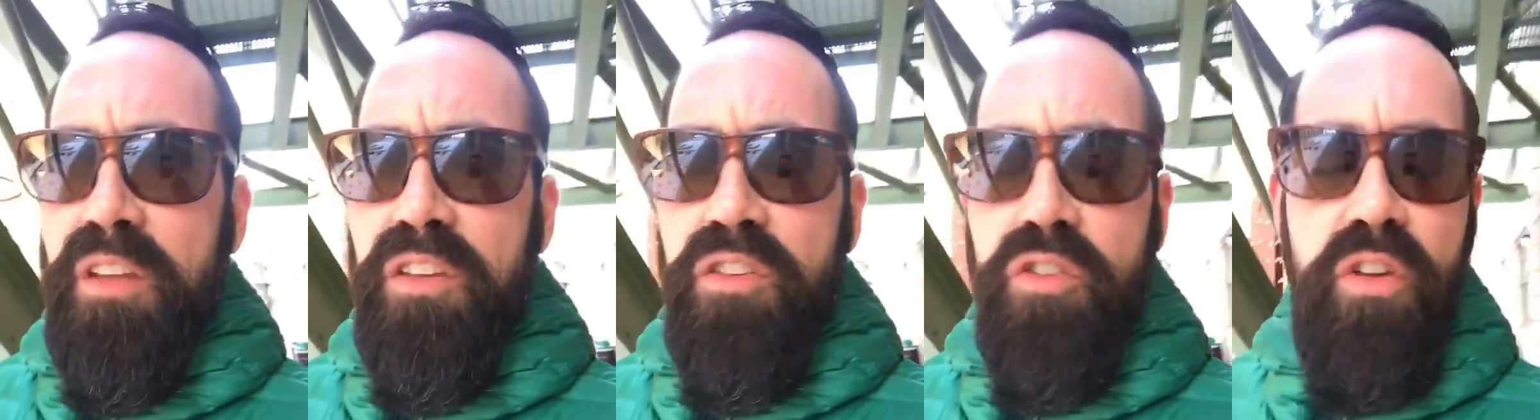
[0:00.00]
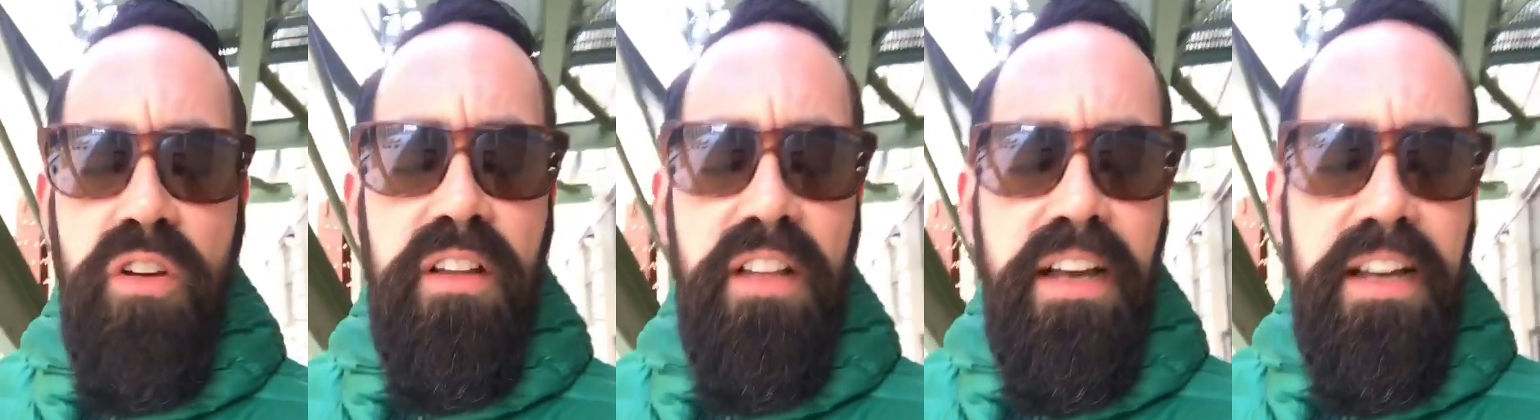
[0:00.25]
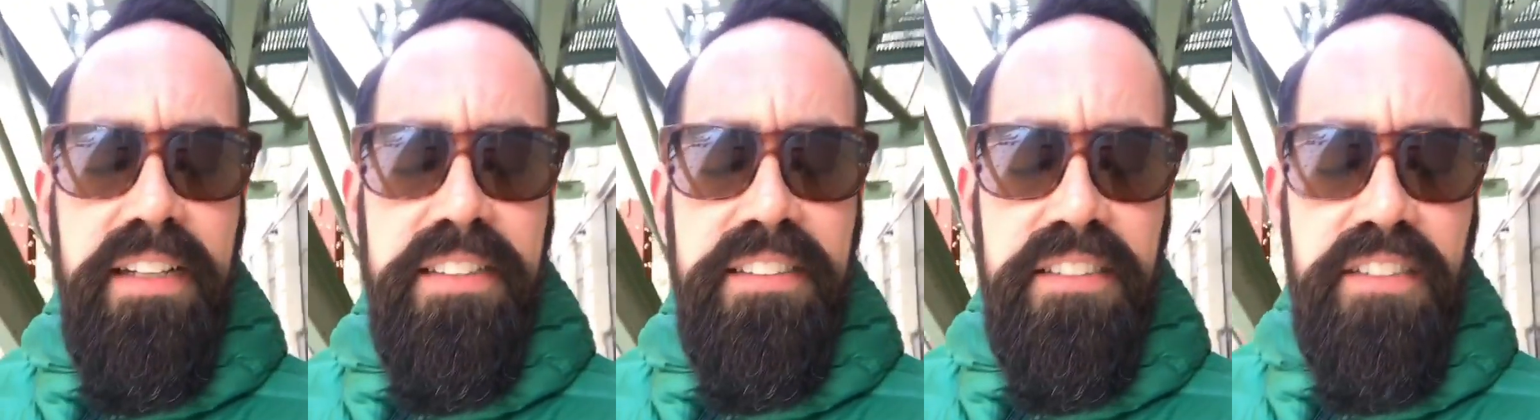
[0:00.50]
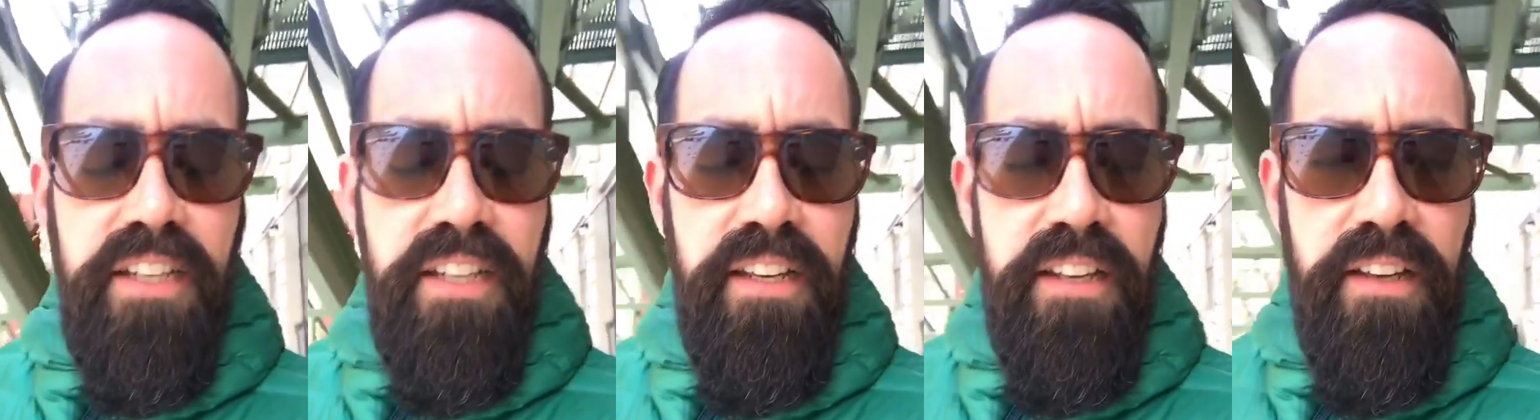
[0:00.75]

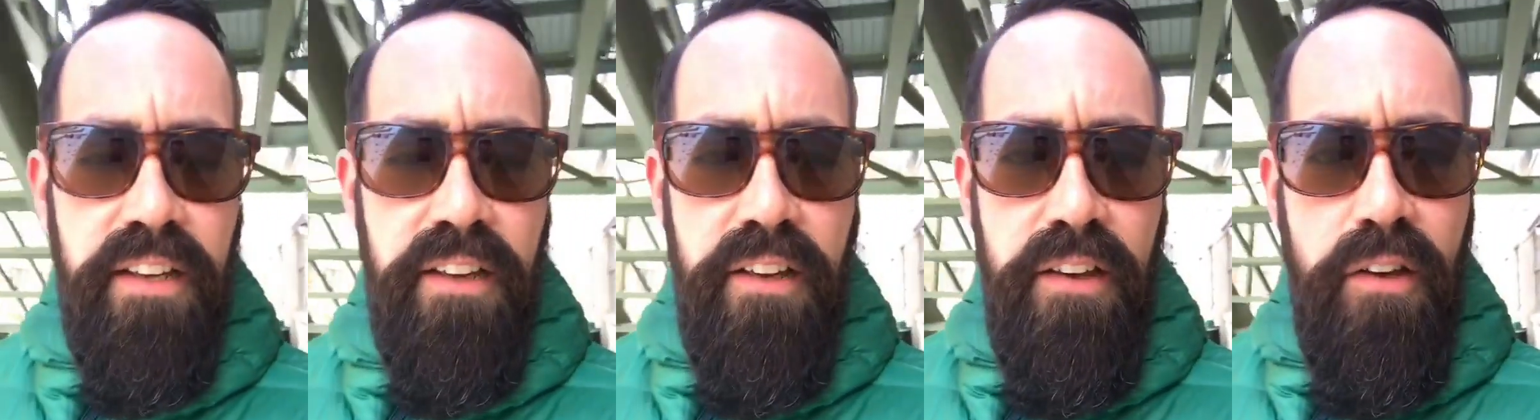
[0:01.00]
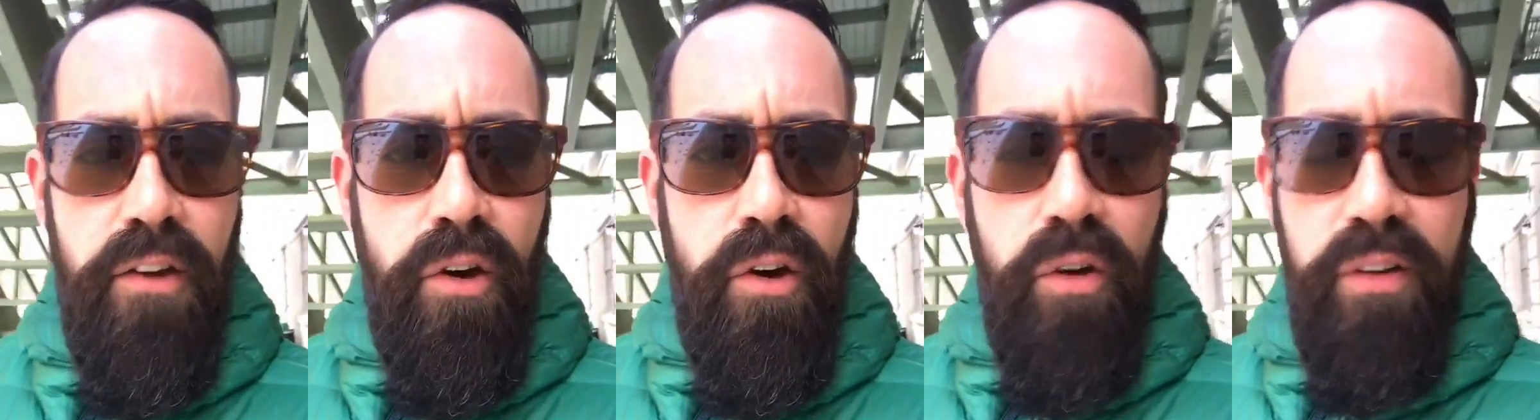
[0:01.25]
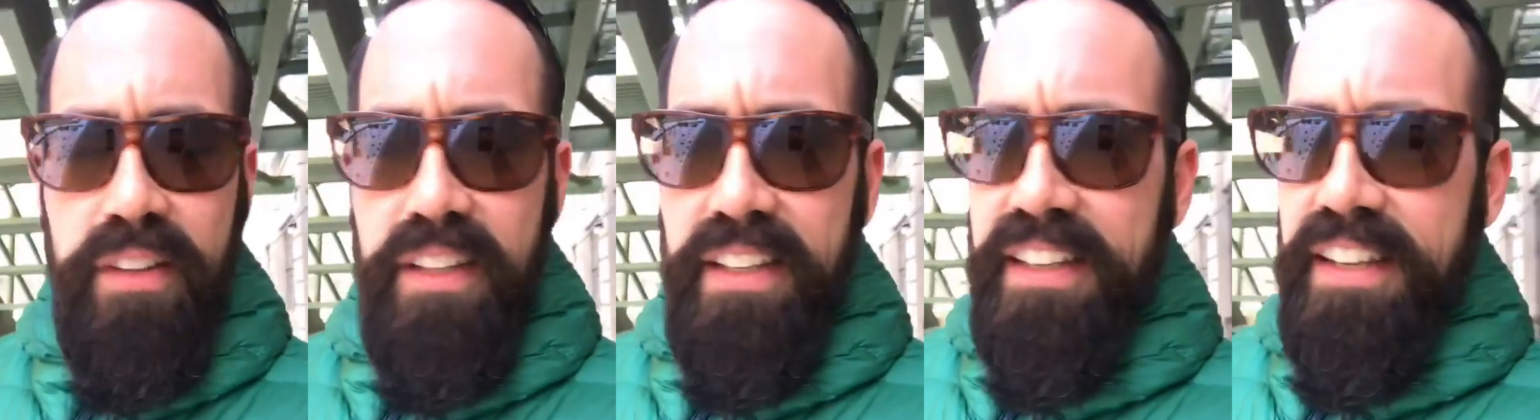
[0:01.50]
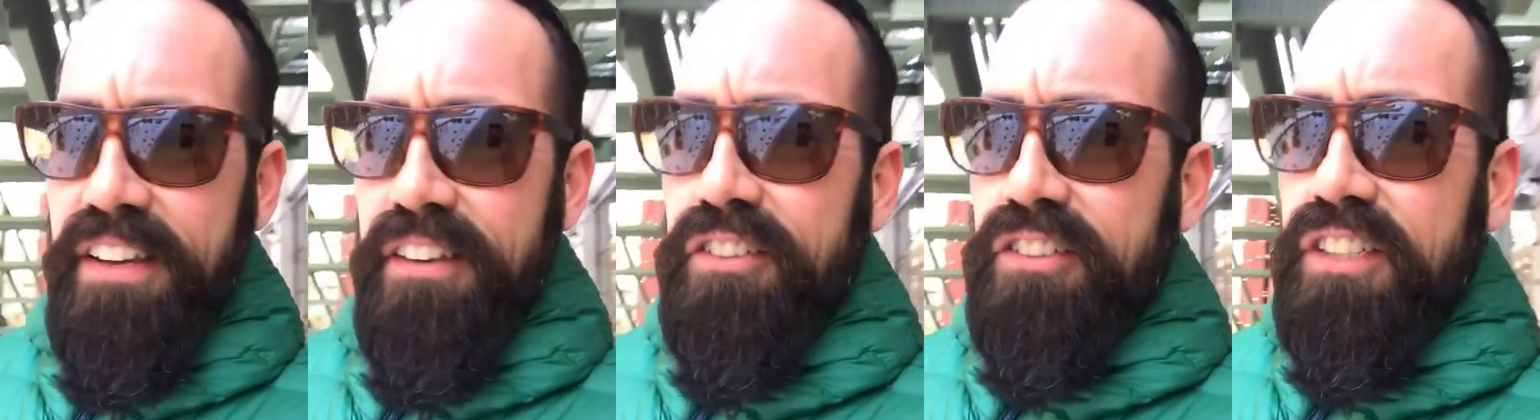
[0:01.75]
utilize the
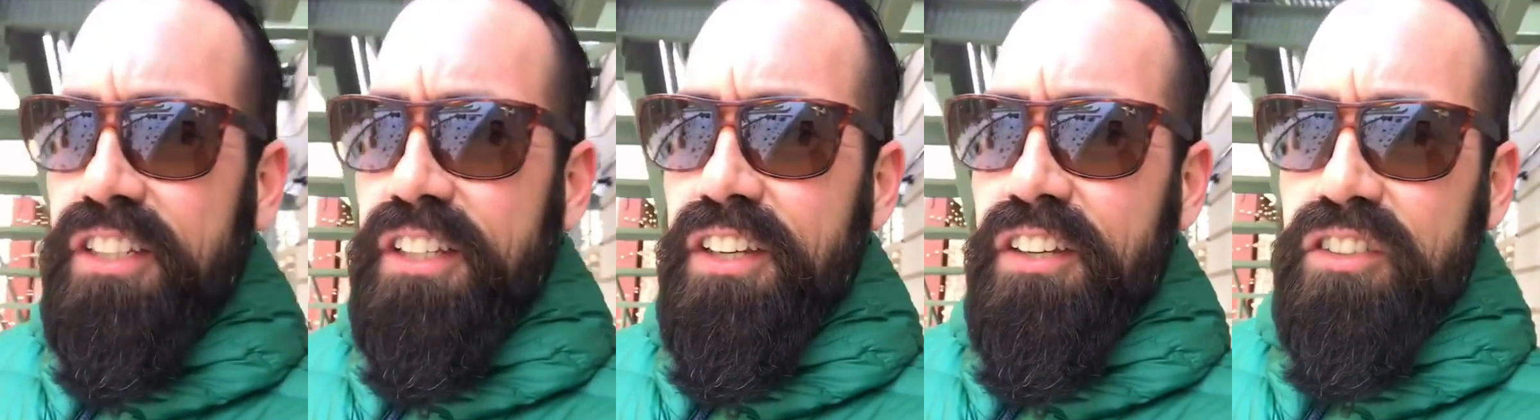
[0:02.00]
years and